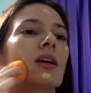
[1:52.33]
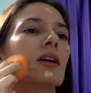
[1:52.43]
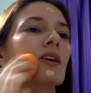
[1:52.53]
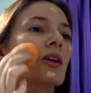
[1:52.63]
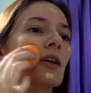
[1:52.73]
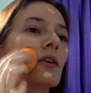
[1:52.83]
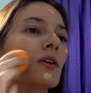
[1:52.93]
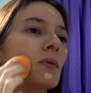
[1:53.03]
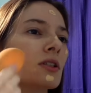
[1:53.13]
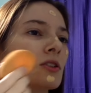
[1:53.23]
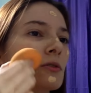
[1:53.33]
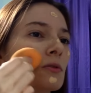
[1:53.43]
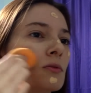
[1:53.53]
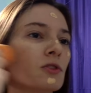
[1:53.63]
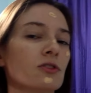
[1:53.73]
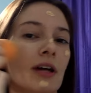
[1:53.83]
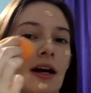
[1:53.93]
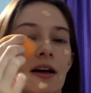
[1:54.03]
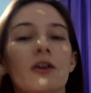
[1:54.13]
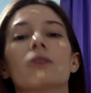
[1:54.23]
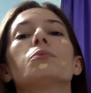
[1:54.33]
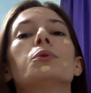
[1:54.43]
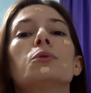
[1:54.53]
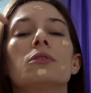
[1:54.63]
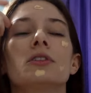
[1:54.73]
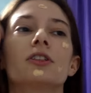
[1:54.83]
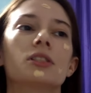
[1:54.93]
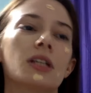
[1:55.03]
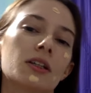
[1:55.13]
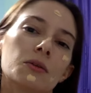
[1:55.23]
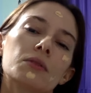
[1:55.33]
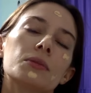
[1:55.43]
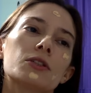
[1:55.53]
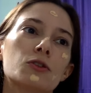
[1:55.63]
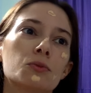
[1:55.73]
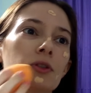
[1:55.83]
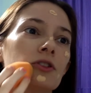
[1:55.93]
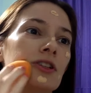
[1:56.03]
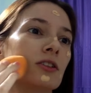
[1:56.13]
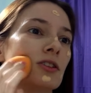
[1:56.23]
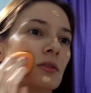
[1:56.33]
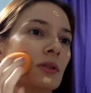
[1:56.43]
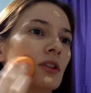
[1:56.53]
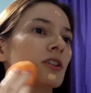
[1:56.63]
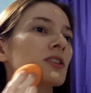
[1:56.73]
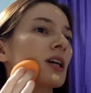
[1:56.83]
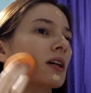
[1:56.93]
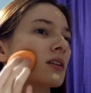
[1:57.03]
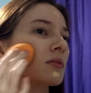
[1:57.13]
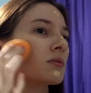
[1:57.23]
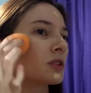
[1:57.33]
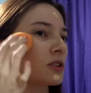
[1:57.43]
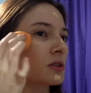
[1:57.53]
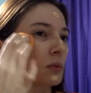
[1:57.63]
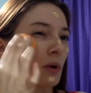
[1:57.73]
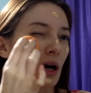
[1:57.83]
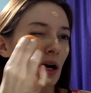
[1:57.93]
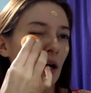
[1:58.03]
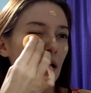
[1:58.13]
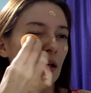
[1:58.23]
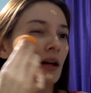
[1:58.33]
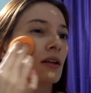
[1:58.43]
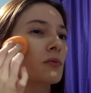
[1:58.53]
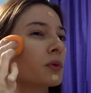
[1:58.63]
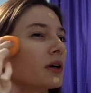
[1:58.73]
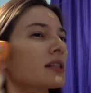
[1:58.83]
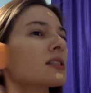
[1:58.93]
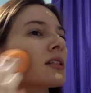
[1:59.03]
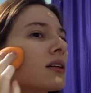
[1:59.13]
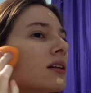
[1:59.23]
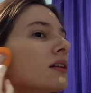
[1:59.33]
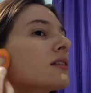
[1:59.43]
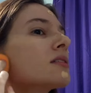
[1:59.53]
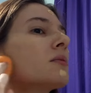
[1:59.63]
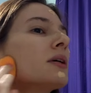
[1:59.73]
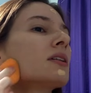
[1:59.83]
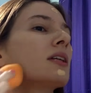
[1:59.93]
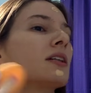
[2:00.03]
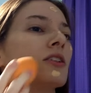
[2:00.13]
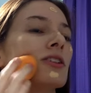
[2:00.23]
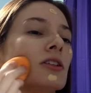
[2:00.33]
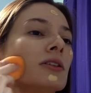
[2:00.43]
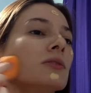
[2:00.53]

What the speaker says: You don't want to drag or pull your skin, you want to be super gentle with your skin, which is why kind of pressing it in is the best thing to do.